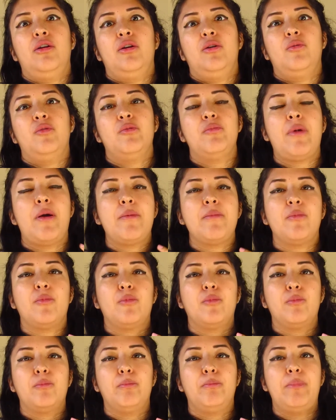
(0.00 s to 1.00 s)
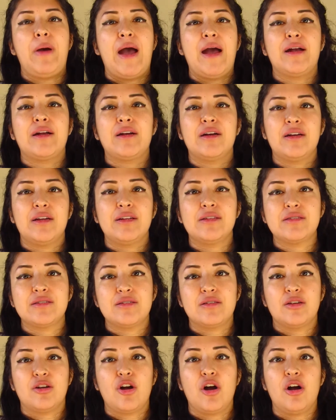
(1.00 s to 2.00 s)
with my back
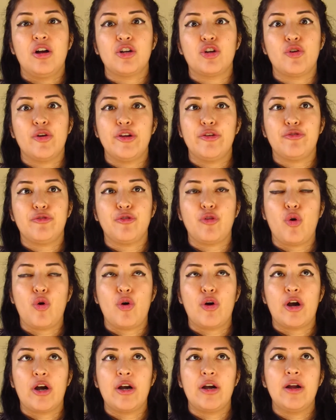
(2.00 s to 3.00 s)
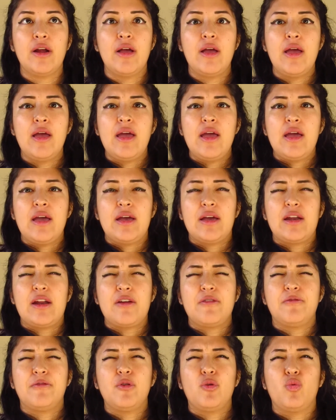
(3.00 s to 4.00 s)
against the concrete floor, and I
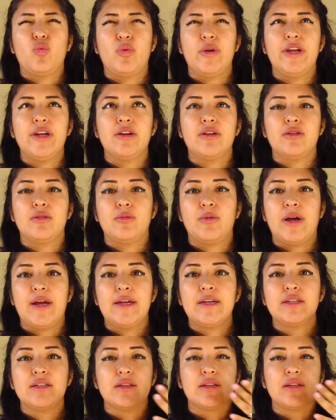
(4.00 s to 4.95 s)
feel weird, right?